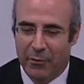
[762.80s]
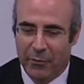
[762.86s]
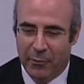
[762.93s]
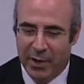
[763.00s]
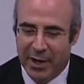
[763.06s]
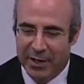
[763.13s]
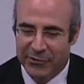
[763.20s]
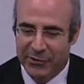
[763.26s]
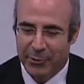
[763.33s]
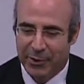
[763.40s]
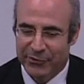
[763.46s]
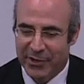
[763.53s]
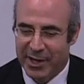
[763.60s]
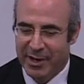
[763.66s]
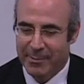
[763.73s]
We got so
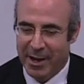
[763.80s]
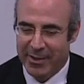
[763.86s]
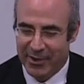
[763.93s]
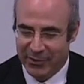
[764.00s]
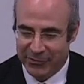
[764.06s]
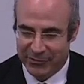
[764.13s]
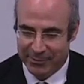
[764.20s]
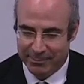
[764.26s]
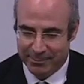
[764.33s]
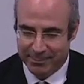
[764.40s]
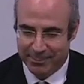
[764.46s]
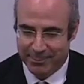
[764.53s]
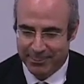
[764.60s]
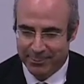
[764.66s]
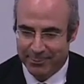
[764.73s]
excited by this
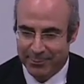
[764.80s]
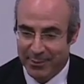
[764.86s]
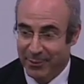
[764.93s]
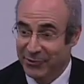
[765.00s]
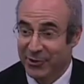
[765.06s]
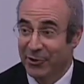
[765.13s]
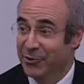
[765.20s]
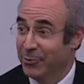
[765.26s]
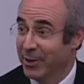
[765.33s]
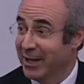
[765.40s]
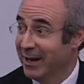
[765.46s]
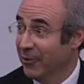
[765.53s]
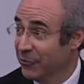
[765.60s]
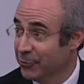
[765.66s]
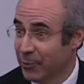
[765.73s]
that we started doing
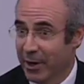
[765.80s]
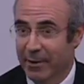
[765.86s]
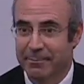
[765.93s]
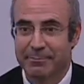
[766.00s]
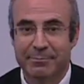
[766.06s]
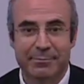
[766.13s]
it elsewhere.